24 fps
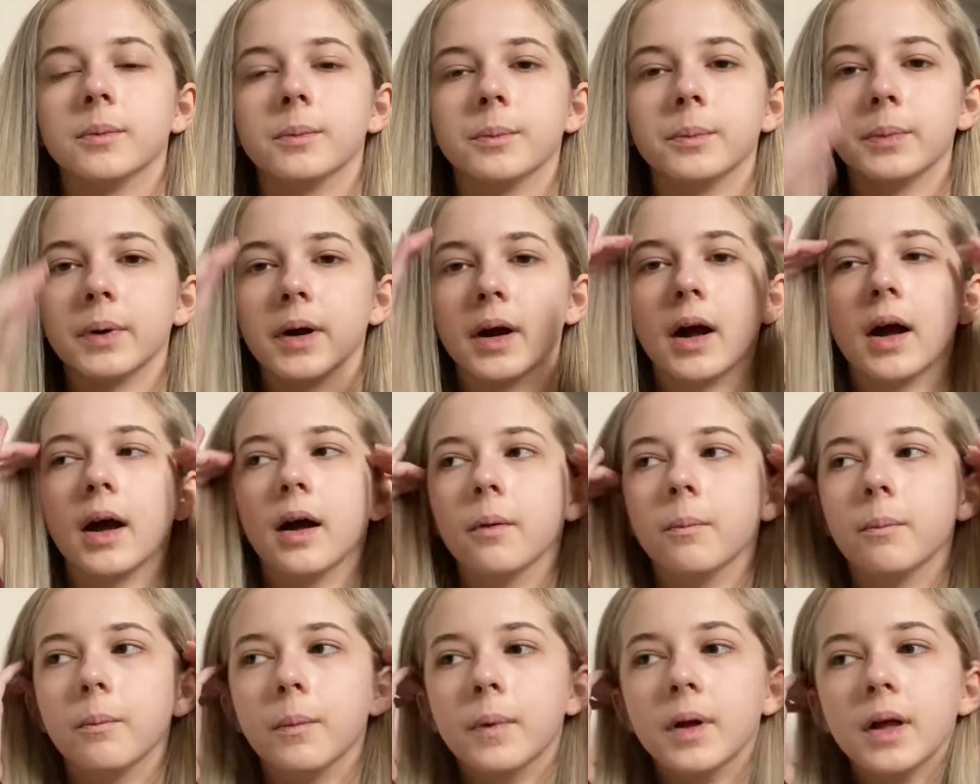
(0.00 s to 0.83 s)
But,
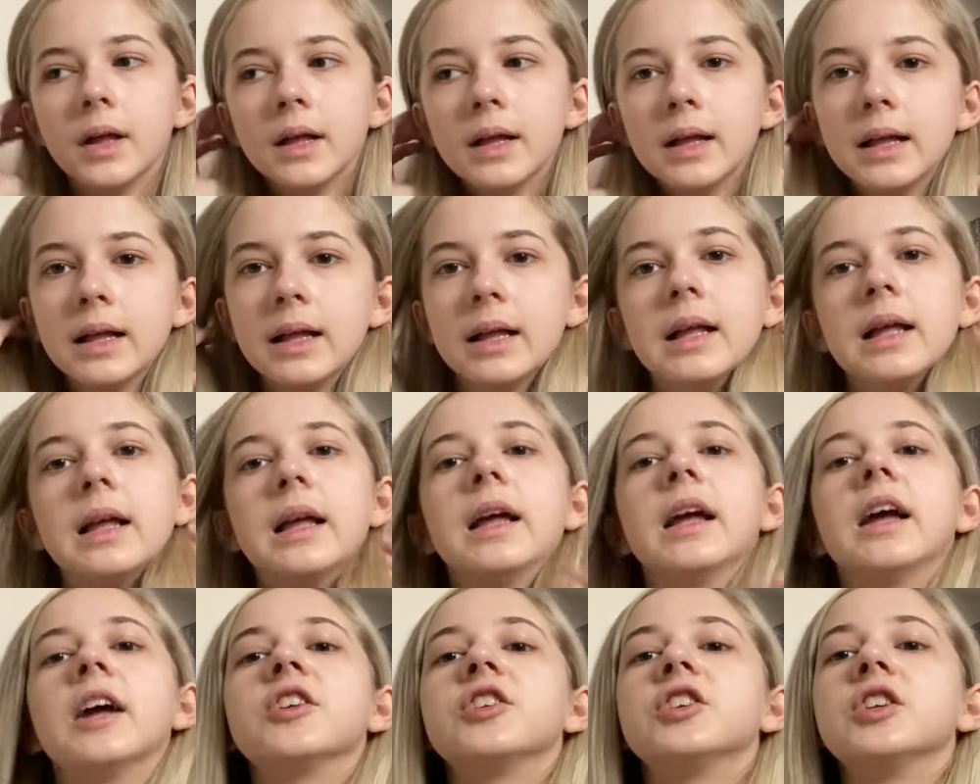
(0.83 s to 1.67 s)
and
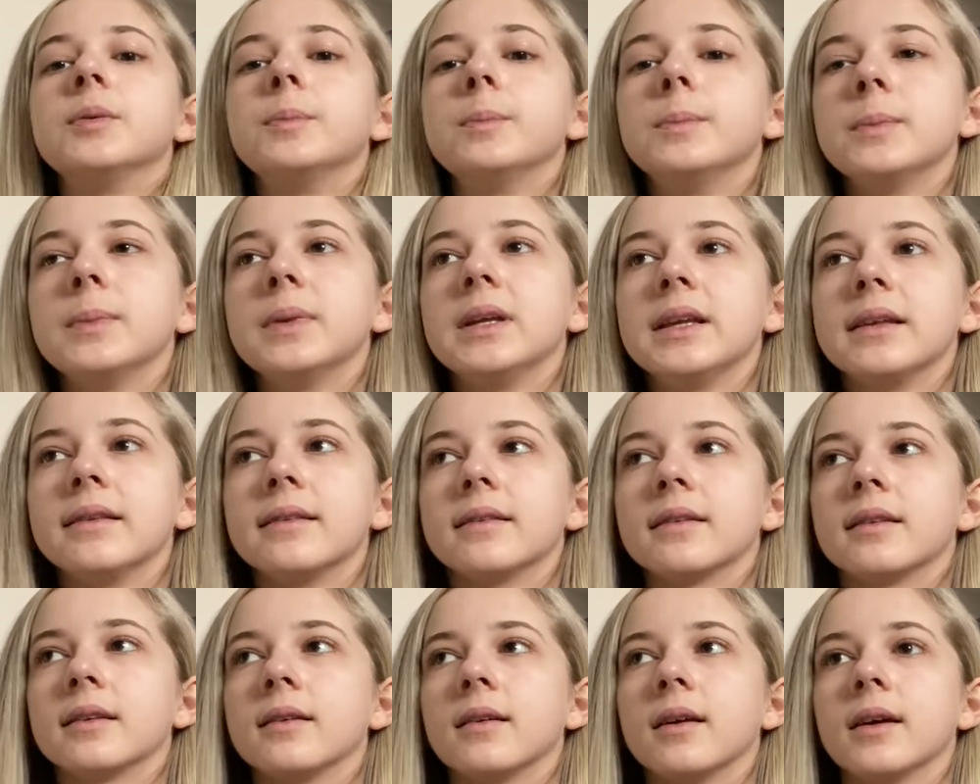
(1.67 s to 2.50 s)
she
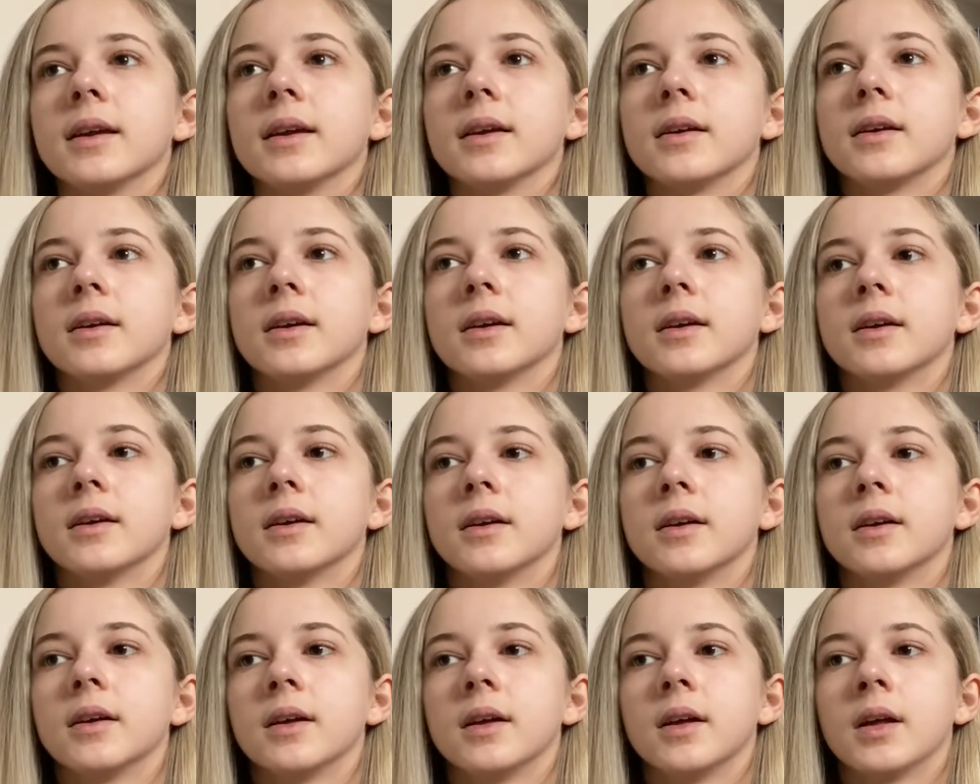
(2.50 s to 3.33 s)
meets, like,
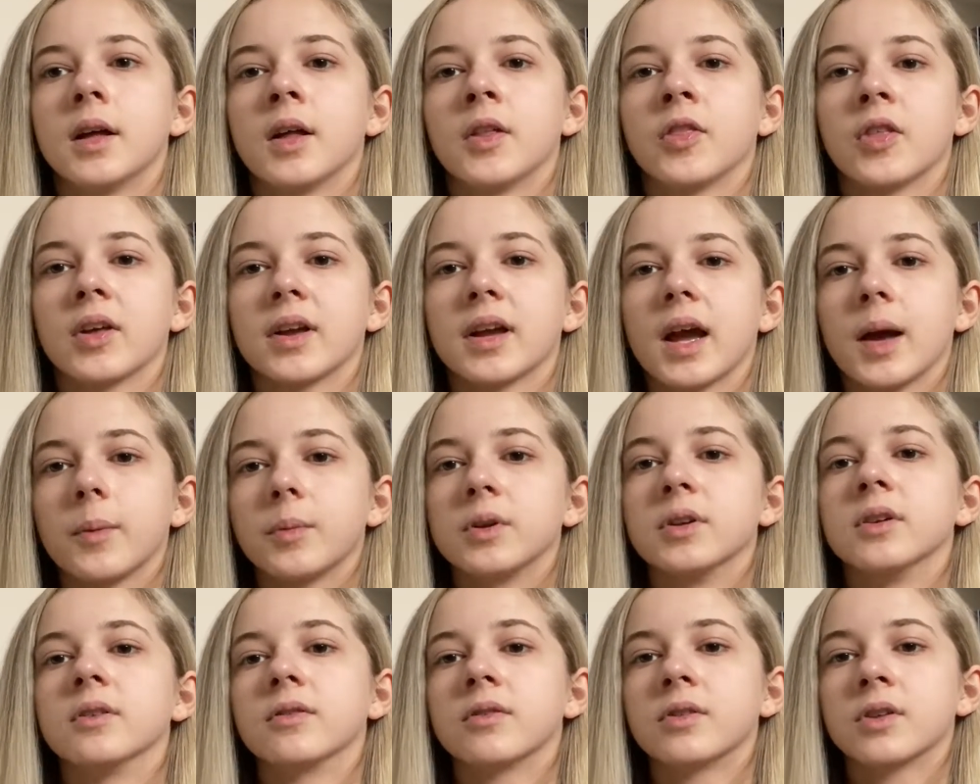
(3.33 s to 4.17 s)
the
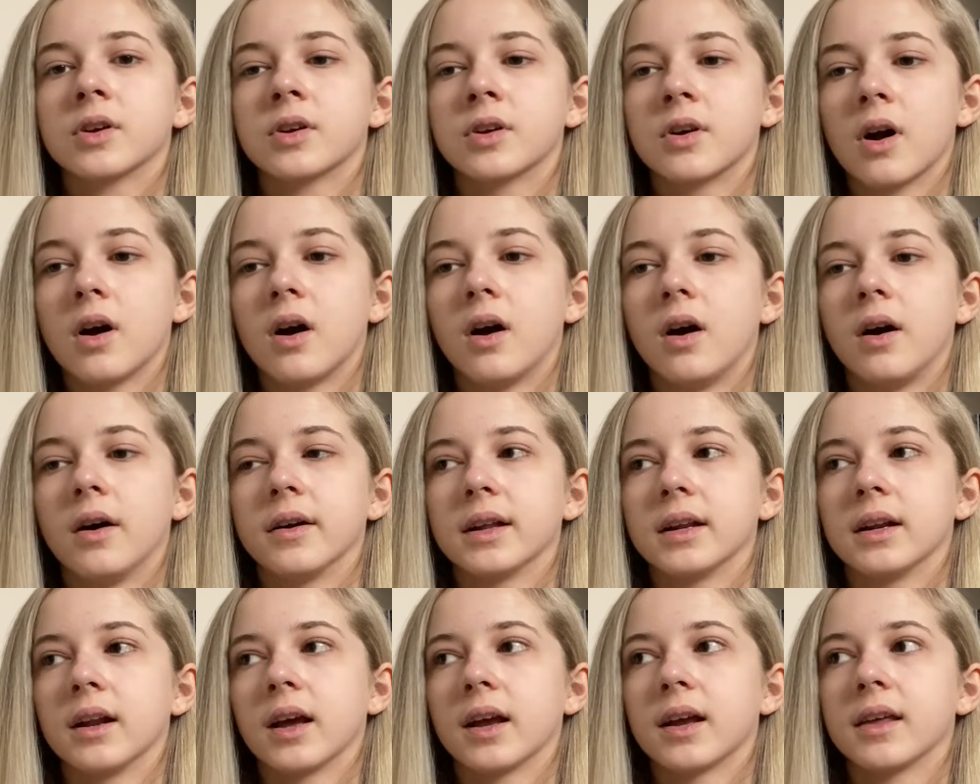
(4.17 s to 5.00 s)
captain of the guard,
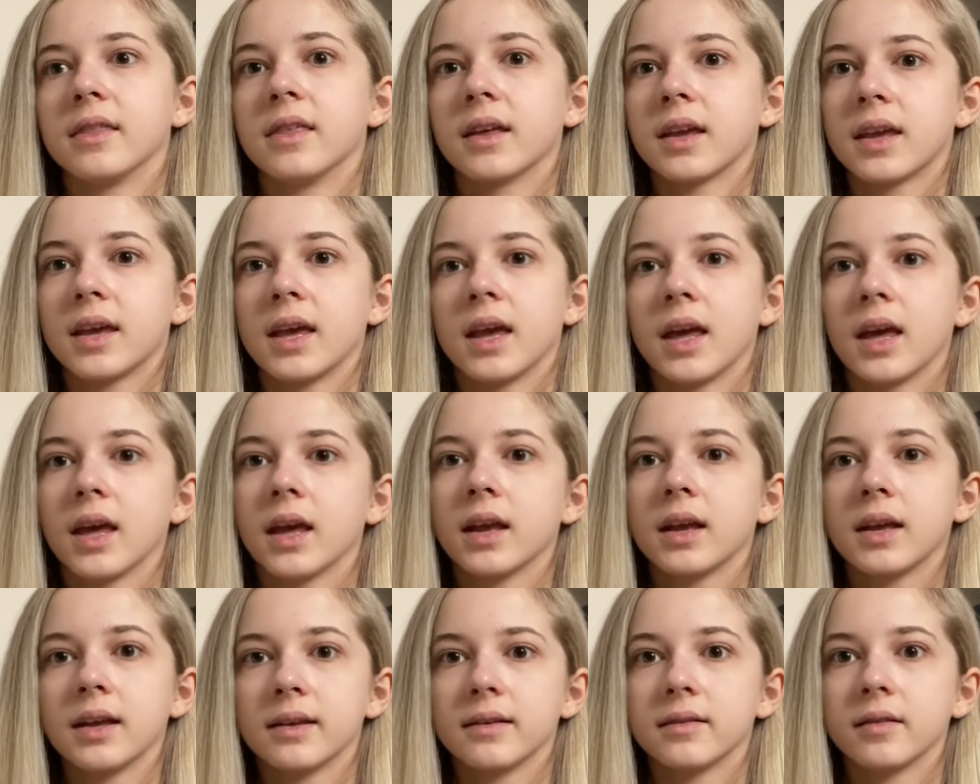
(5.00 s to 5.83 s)
and, like, the
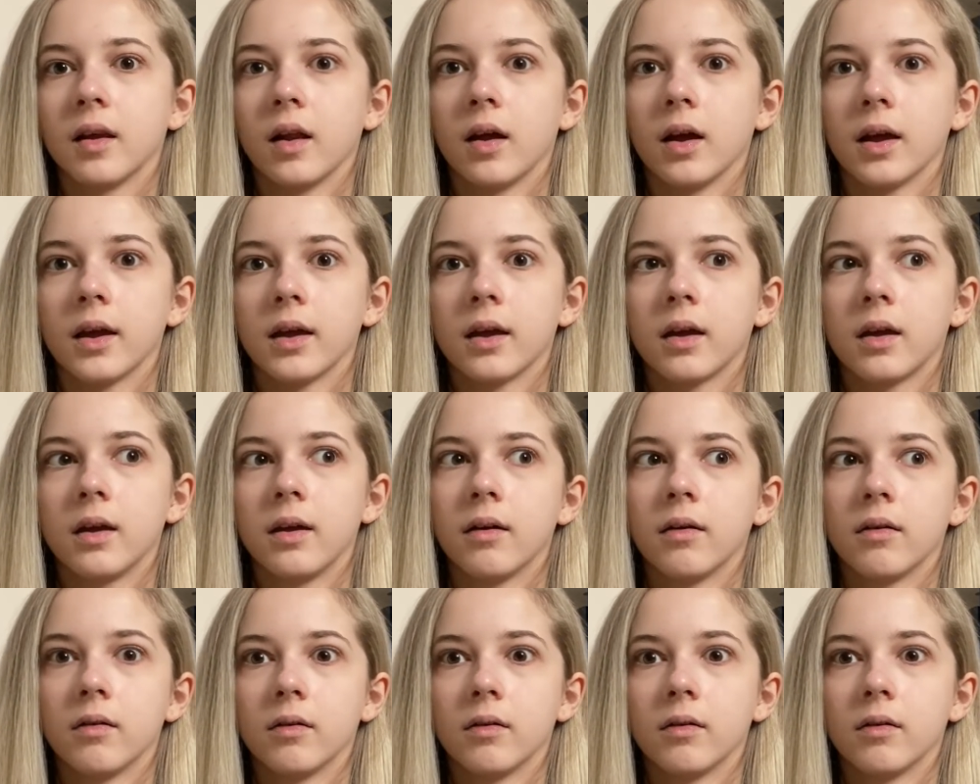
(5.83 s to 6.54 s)
king is, like,